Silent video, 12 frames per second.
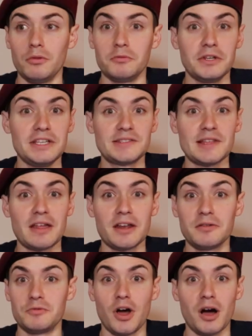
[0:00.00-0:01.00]
Well, he said
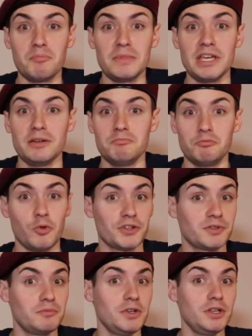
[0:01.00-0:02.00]
it, not me, wasn't